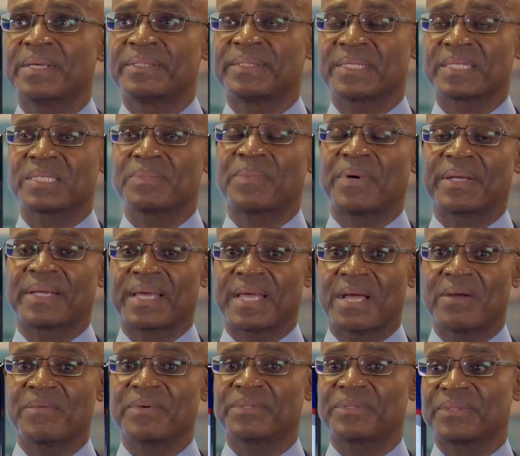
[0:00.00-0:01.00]
just about
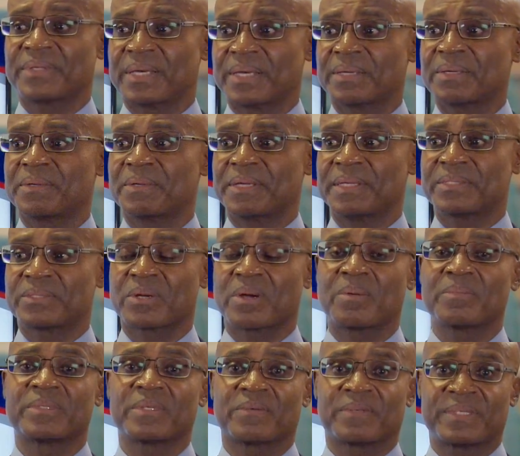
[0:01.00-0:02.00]
everything in
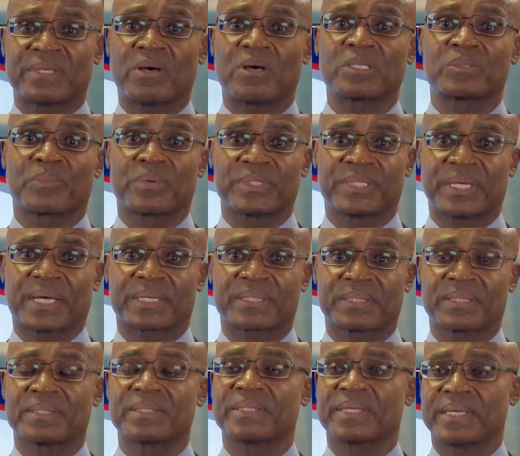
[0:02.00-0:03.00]
terms of sales
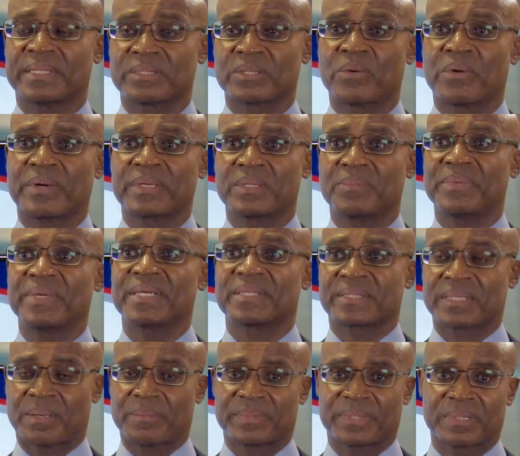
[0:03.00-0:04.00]
projections is going to be
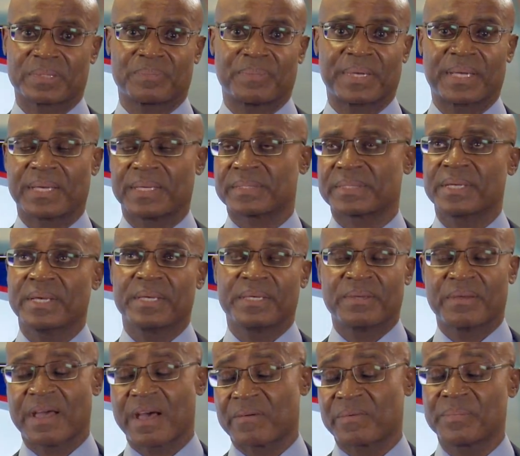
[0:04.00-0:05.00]
assumptions because
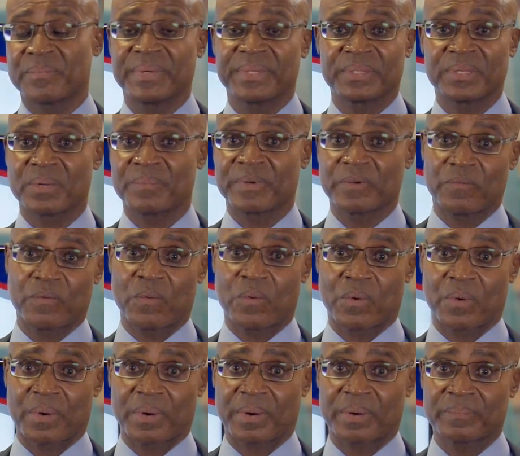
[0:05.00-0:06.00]
you haven't been there
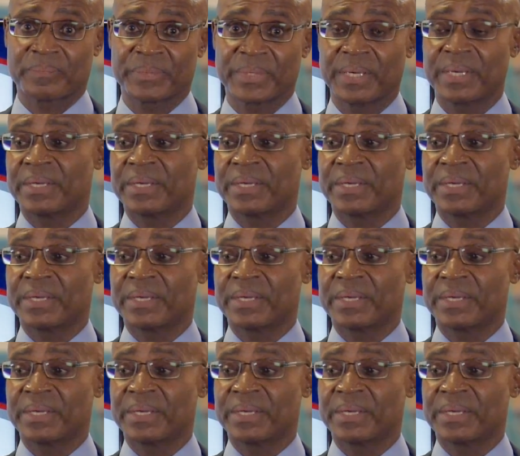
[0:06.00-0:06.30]
before,